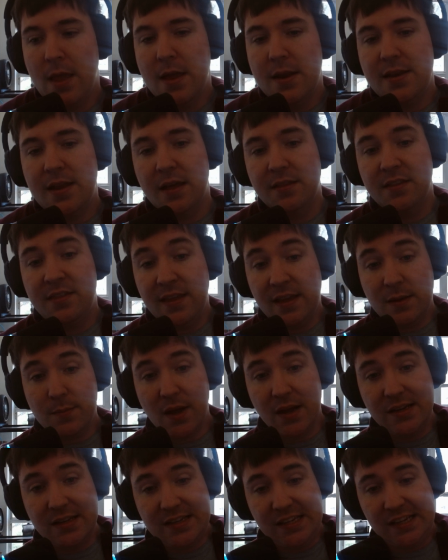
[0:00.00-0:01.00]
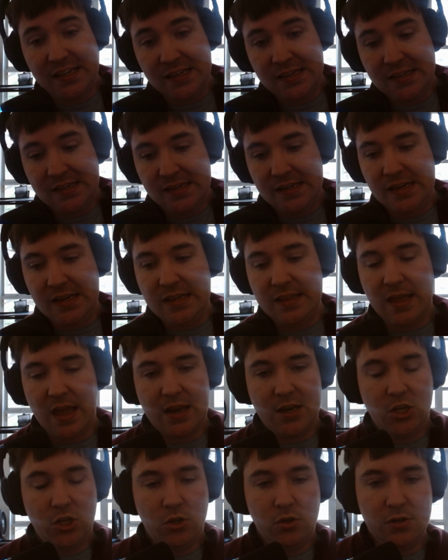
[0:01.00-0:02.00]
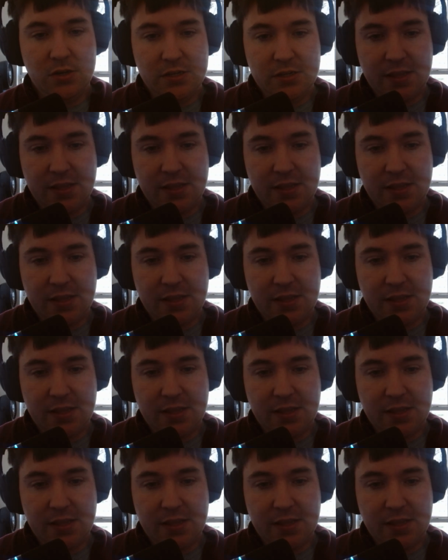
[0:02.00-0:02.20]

Now, the thing about D&D that you